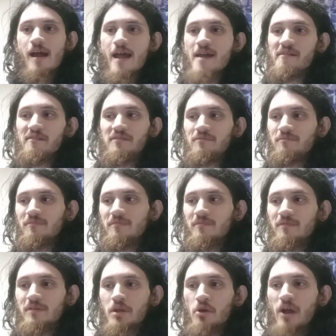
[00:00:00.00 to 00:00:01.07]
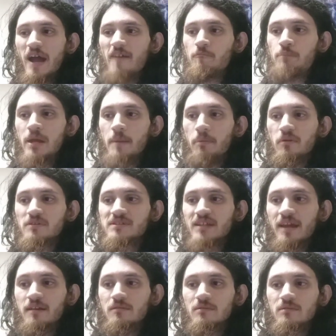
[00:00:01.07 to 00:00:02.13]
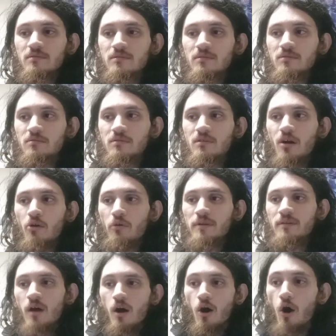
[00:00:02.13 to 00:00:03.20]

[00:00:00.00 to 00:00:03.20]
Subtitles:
and you have people going,